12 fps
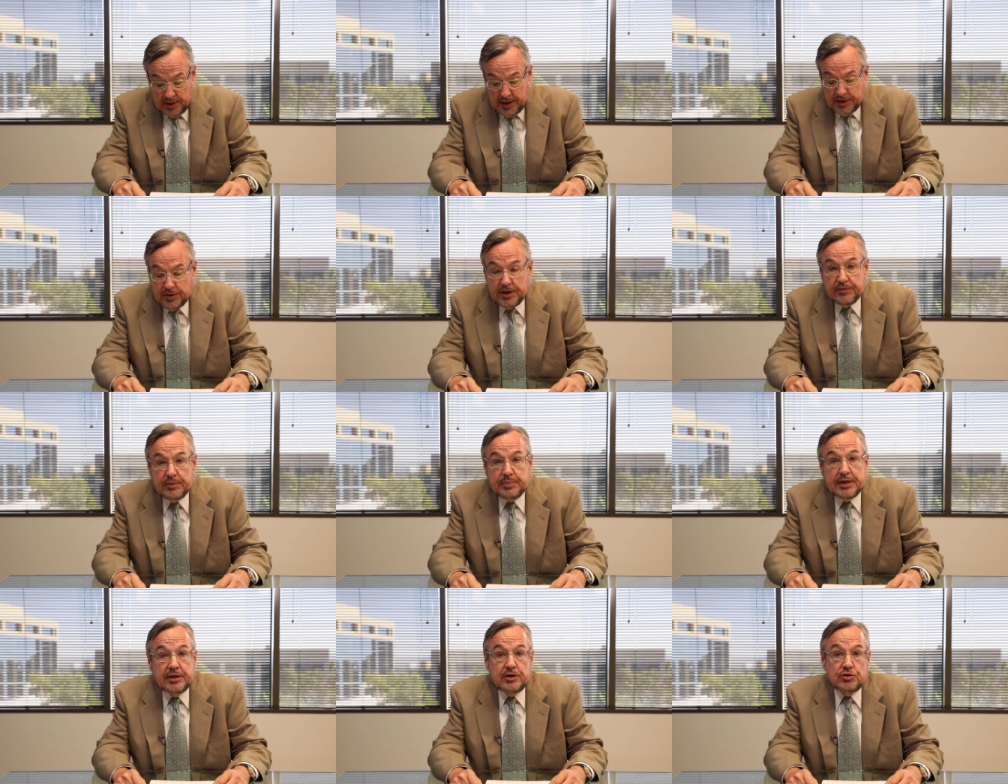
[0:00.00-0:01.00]
It could even
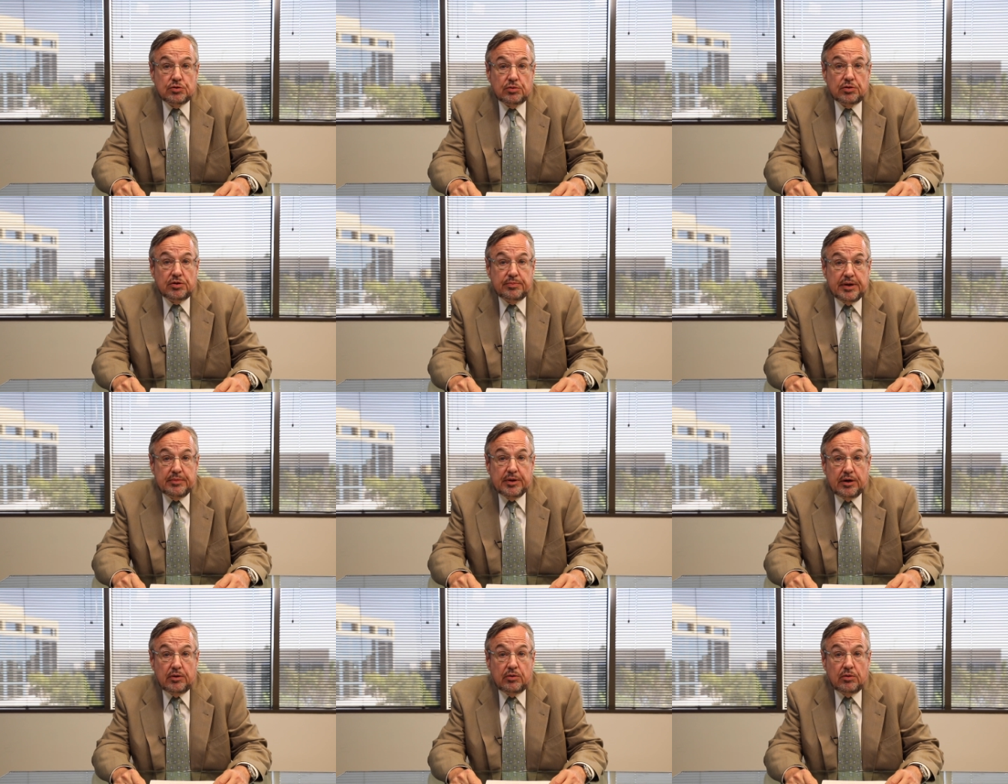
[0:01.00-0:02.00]
be an internal
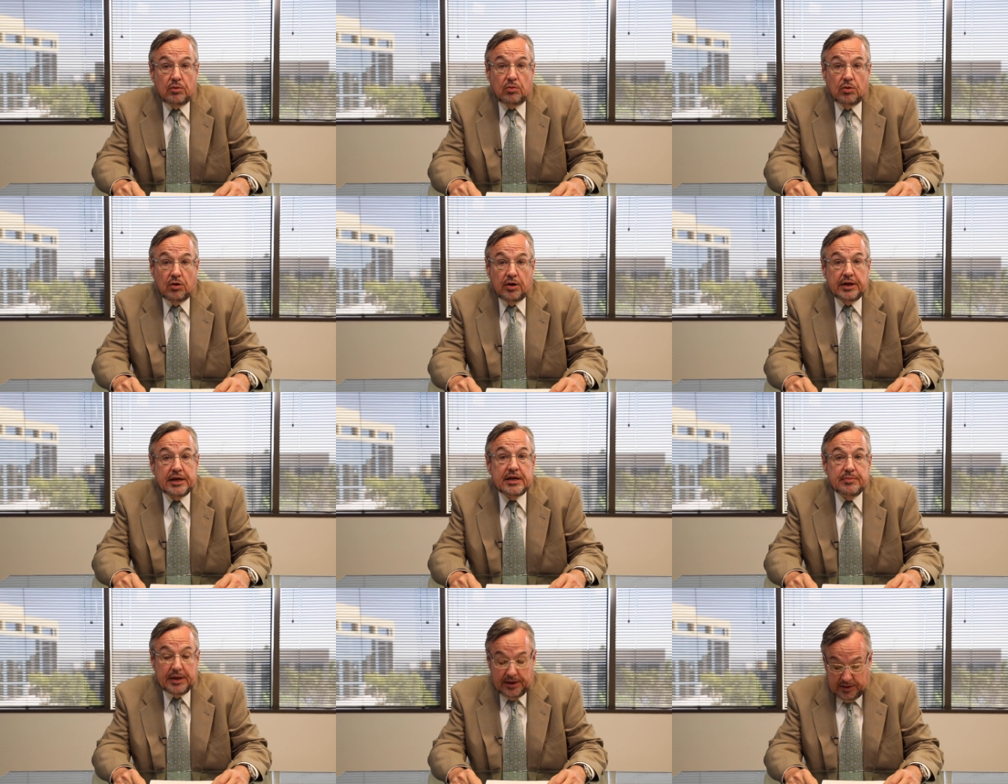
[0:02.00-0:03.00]
memo or
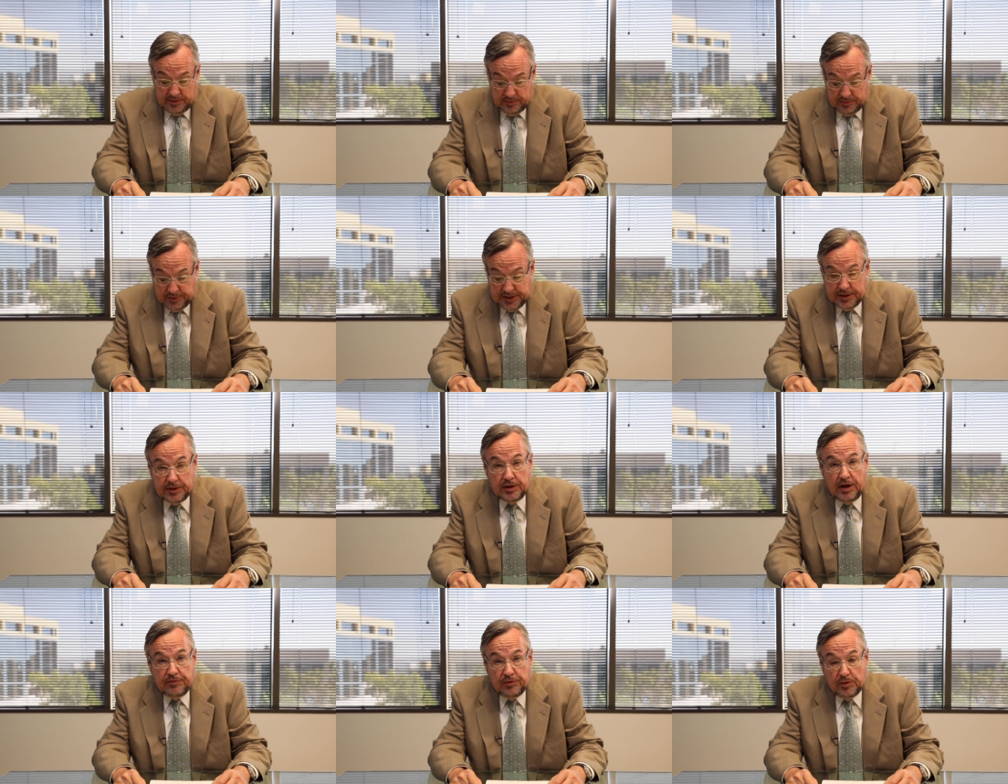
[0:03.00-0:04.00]
email within a
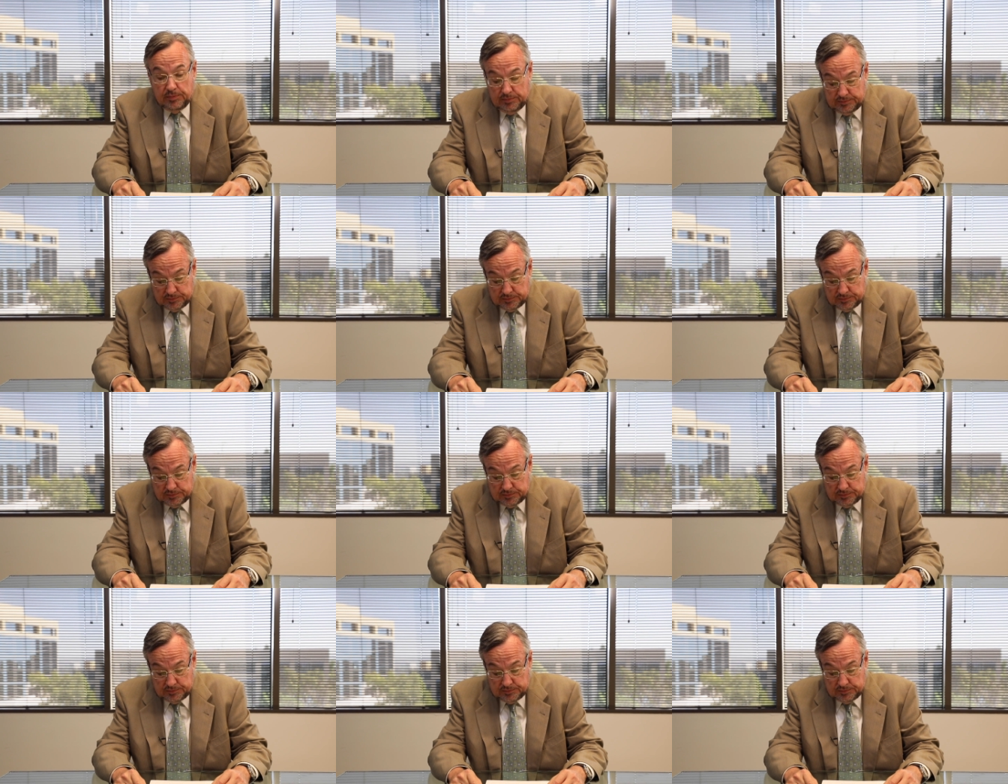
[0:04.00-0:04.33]
law firm.